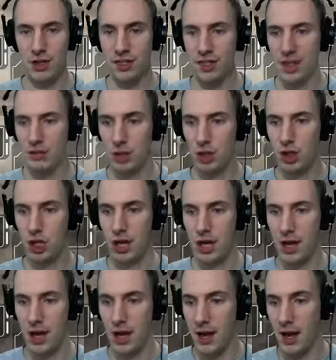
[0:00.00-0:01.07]
damage,
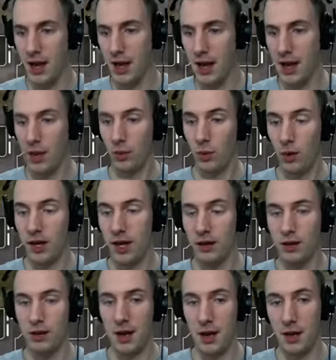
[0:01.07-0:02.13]

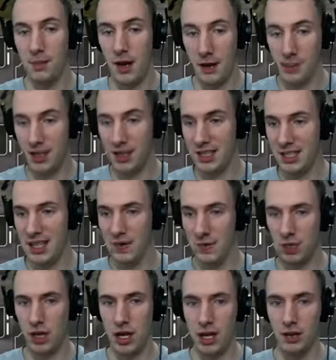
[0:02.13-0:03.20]
100 ability
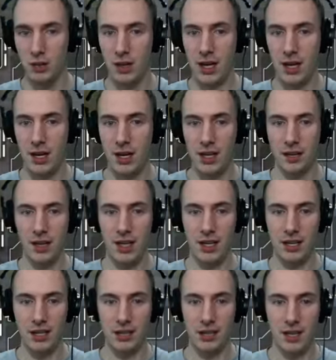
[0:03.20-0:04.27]
damage AoE
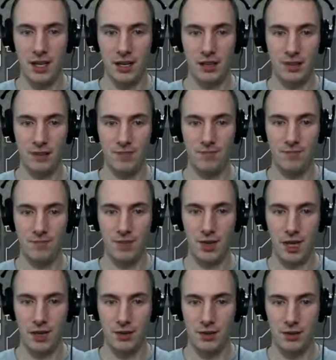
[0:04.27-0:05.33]
that
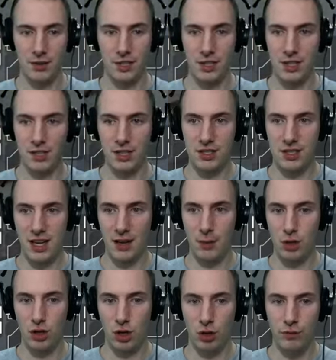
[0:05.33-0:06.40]
does its
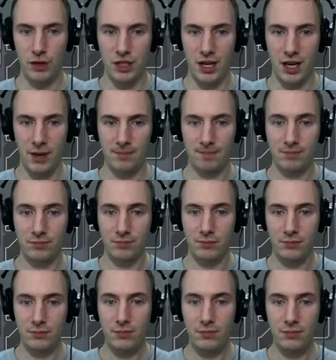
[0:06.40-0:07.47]
damage over time,
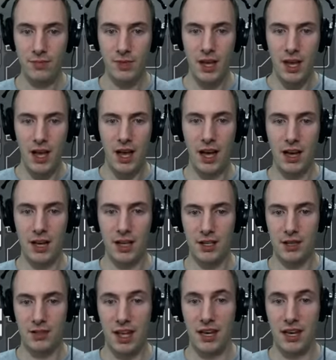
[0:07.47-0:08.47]
and then